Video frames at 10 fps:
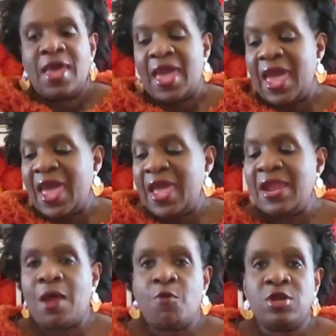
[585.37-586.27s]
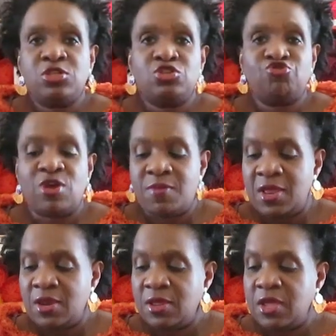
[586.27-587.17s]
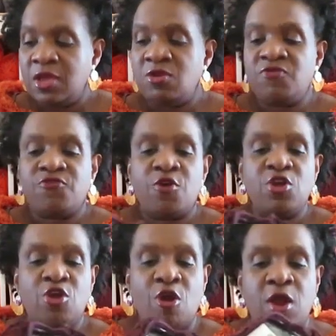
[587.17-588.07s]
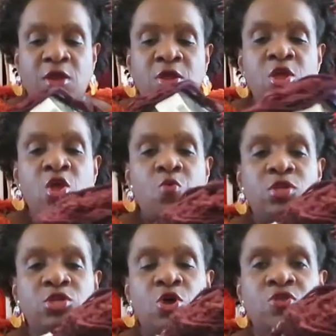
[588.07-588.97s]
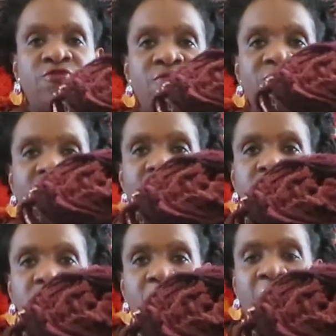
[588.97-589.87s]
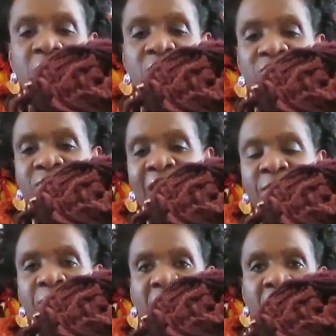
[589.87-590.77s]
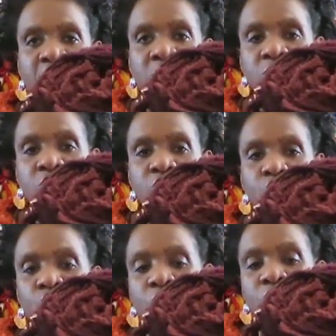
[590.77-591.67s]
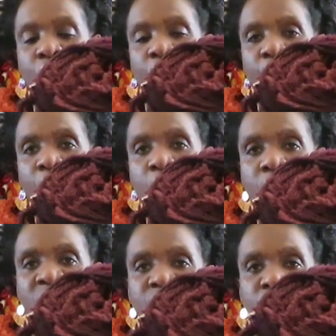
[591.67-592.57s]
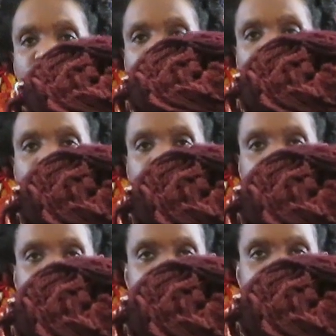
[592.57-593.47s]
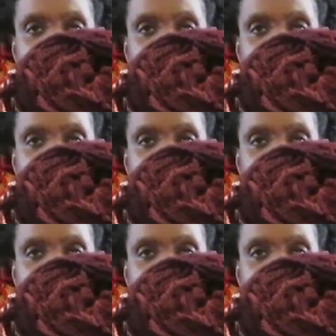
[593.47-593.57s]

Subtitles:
And I wanted to trim it in the fur yarn, which goes from various shades of light pink to a dark purple with maroon included in